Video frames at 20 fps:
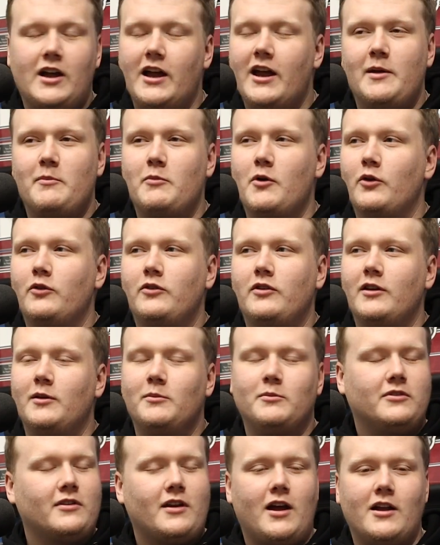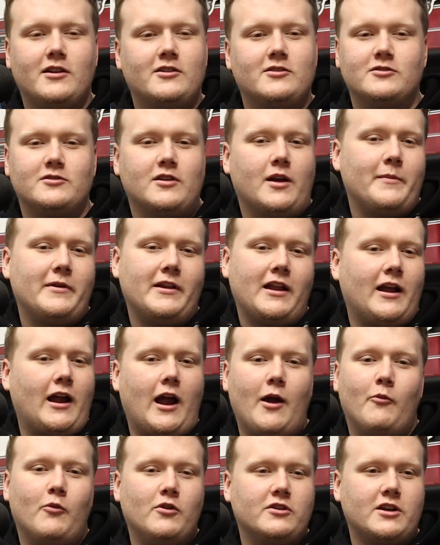I hate both teams. I
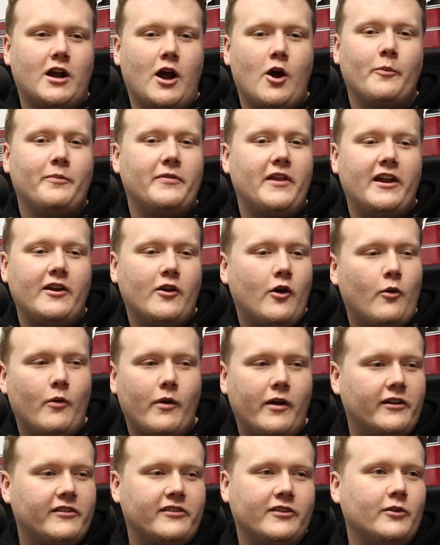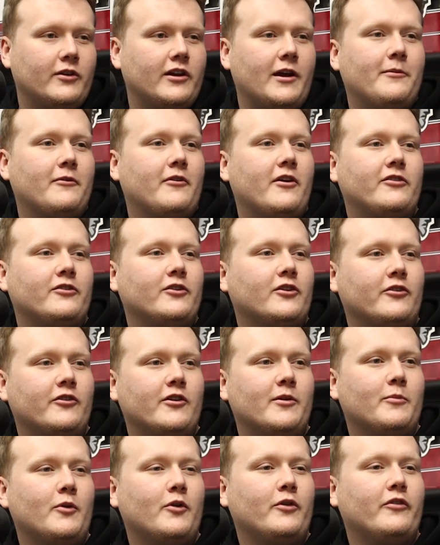hope they don't win a single game the rest of their
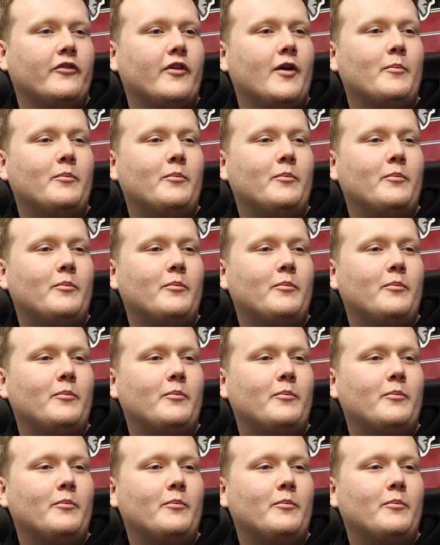career, both of them.